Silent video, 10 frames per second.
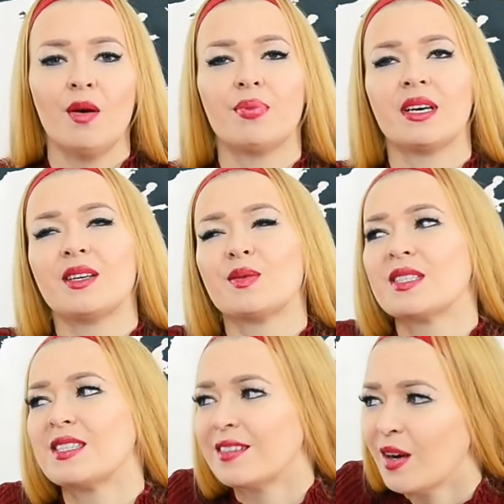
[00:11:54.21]
But it
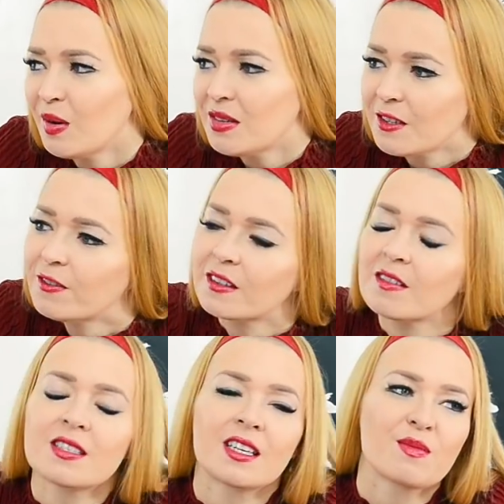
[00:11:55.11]
was so
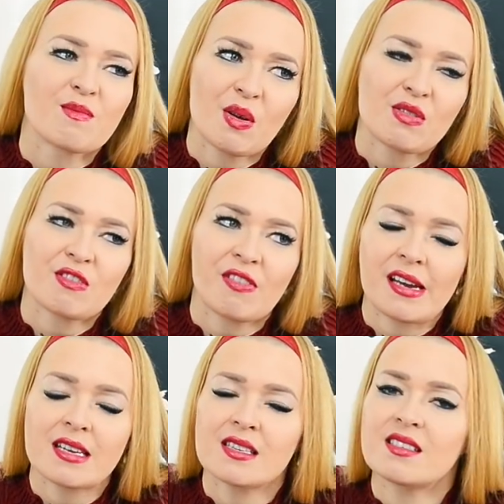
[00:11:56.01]
difficult to get
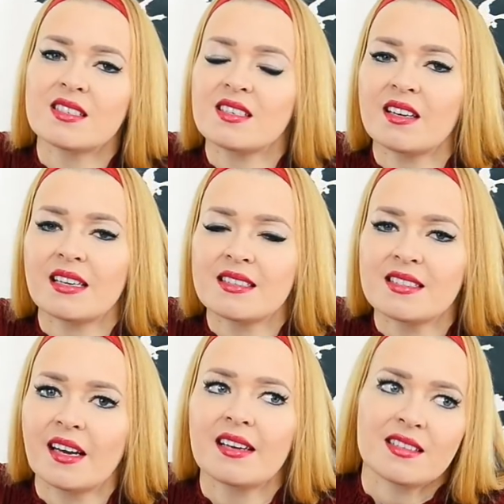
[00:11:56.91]
motivated to start
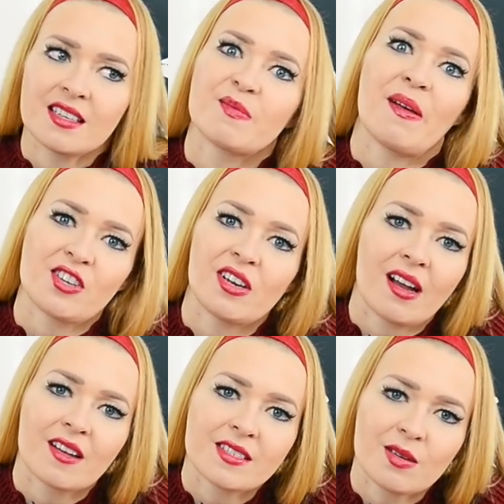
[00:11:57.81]
exercising, especially
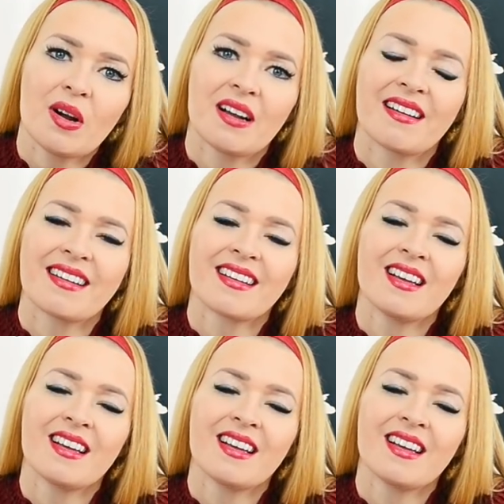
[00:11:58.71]
after work.